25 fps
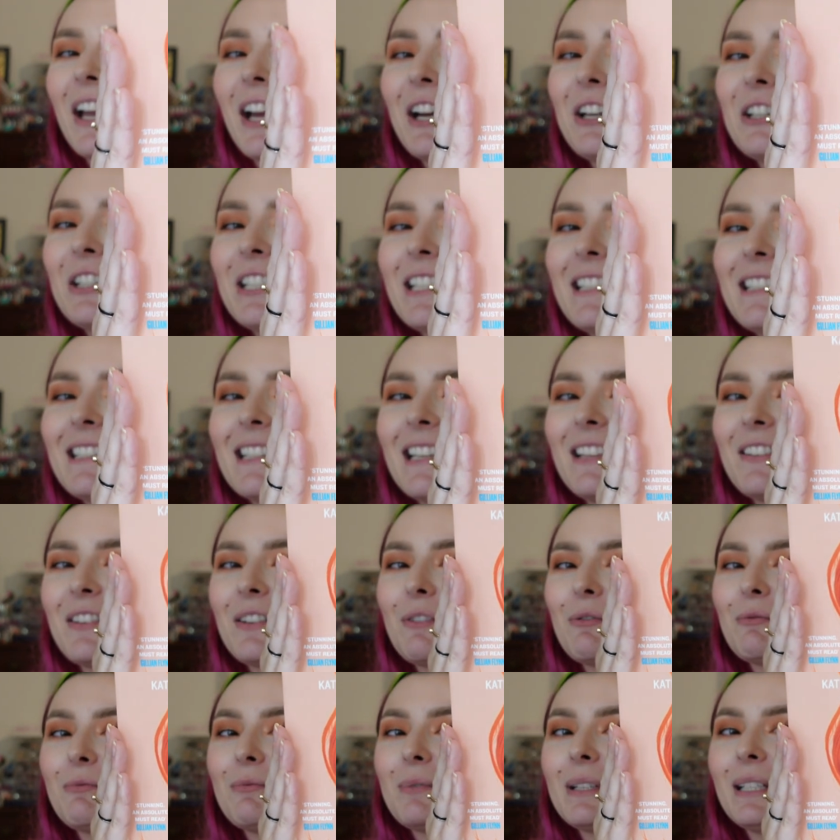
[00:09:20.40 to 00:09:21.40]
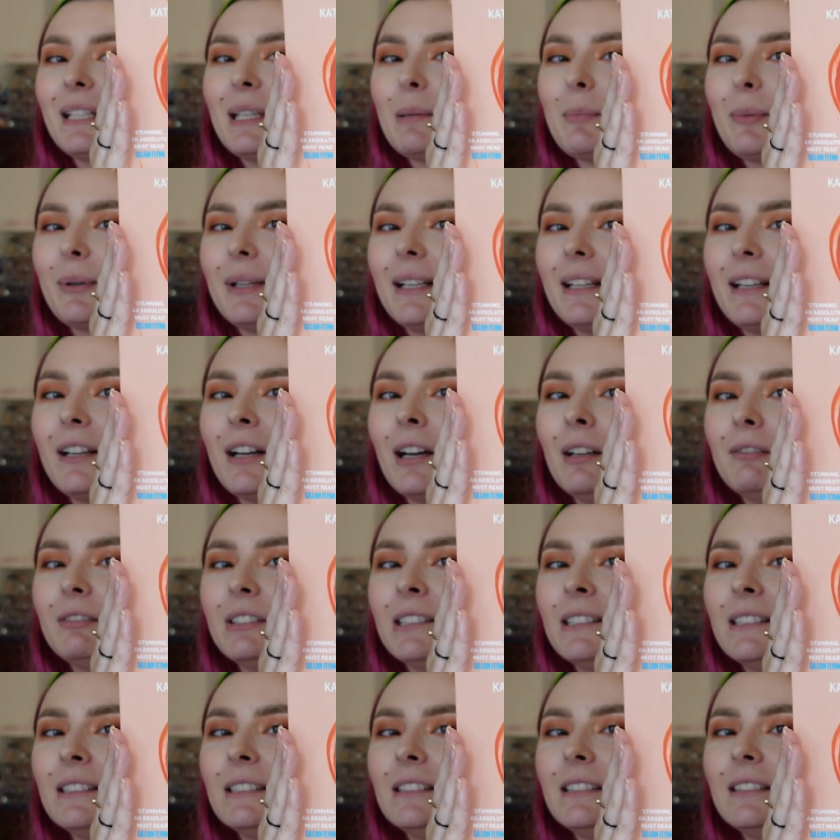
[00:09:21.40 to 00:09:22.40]
I already see a really pretty
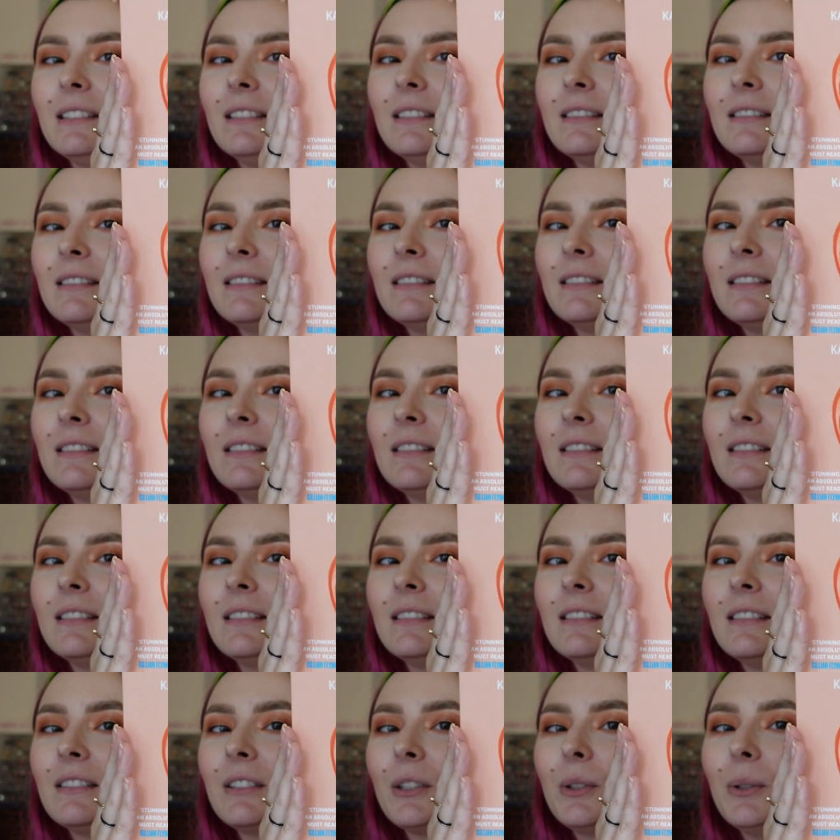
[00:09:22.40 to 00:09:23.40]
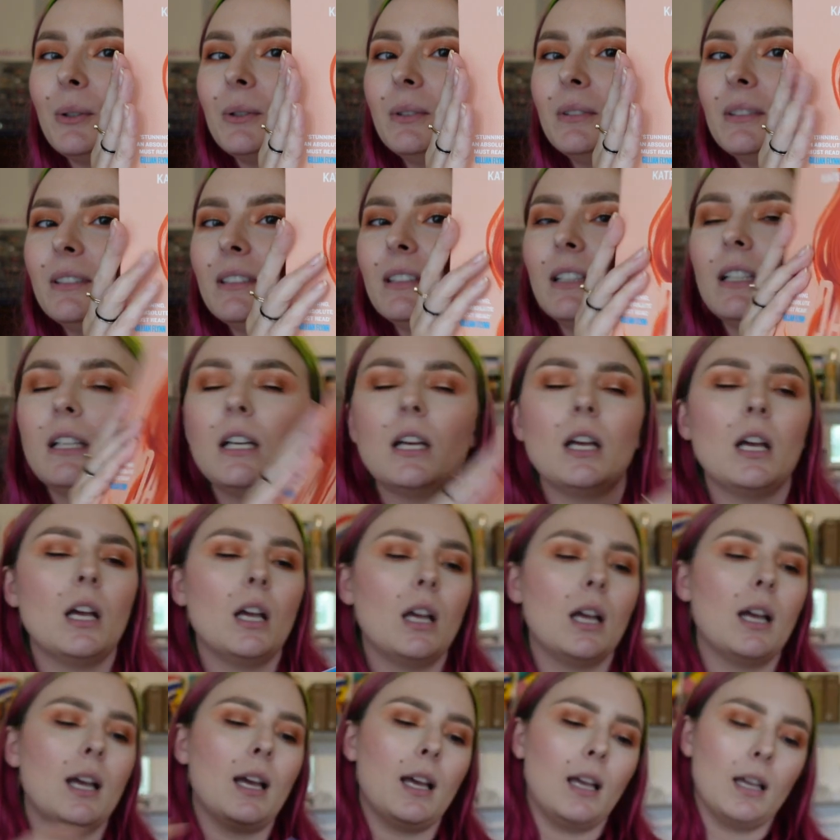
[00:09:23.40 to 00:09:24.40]
cover. Cool.
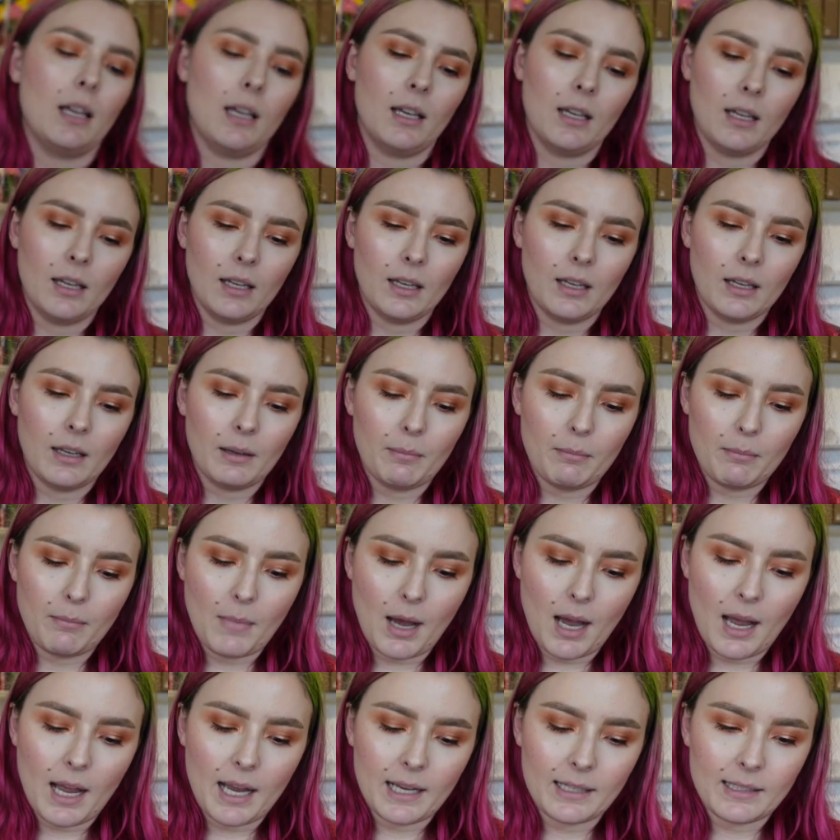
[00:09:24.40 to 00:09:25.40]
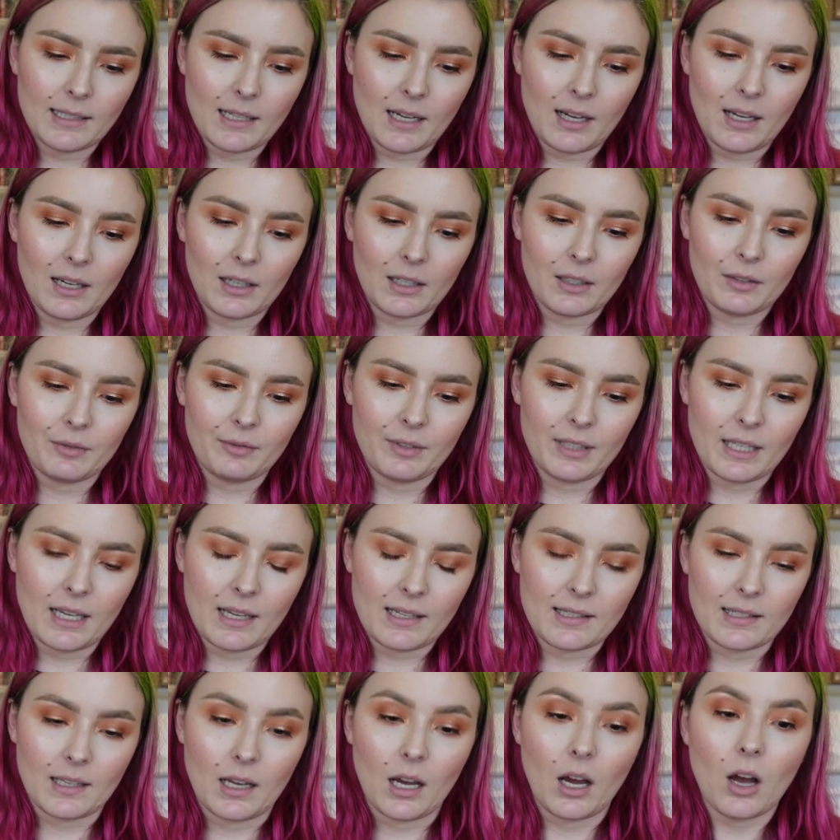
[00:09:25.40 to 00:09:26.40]
My Dark
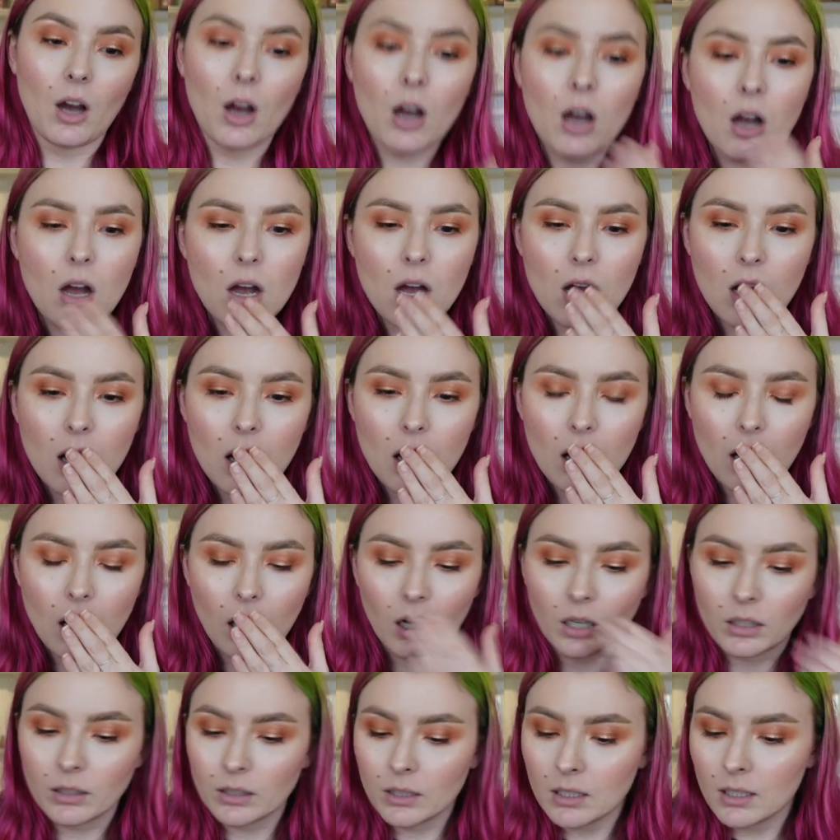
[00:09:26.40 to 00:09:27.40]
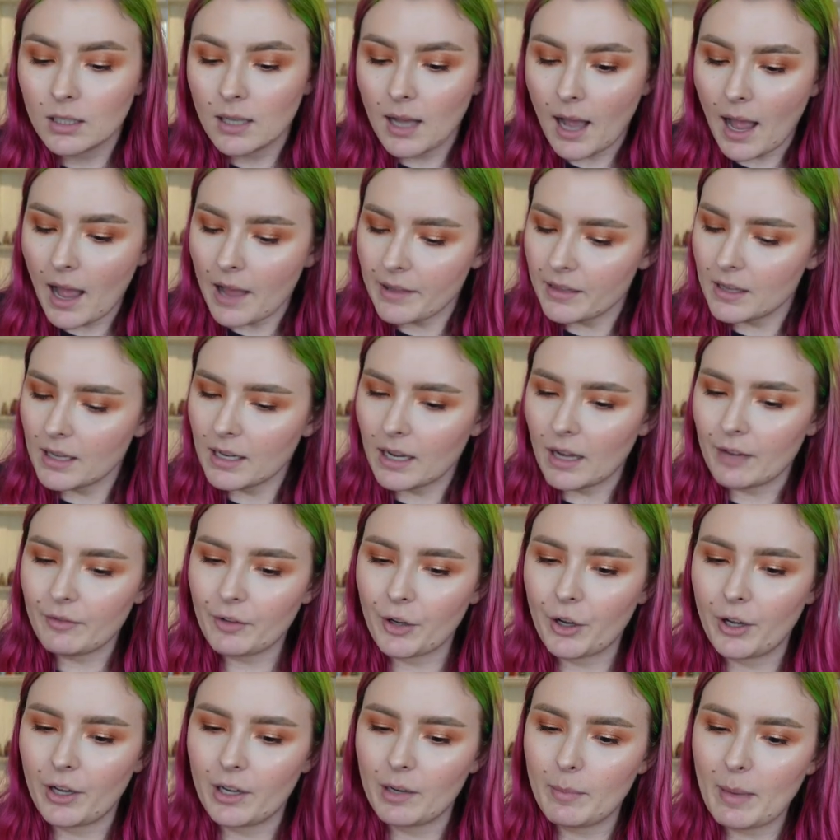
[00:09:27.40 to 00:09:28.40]
Vanessa. Oh, I think I've
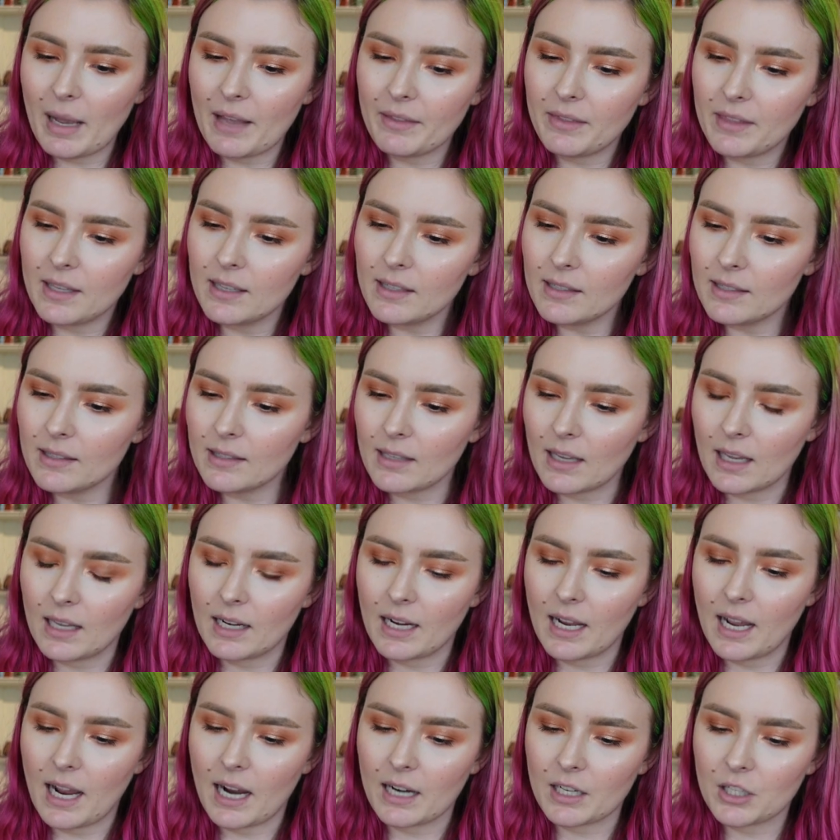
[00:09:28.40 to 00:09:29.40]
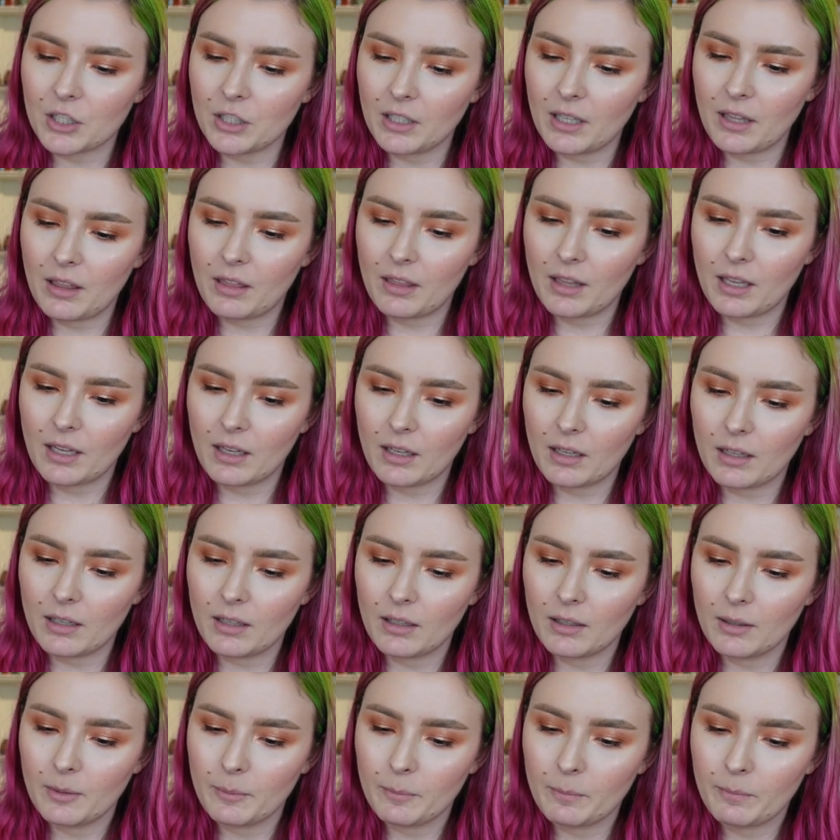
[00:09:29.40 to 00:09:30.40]
heard about this and I actually think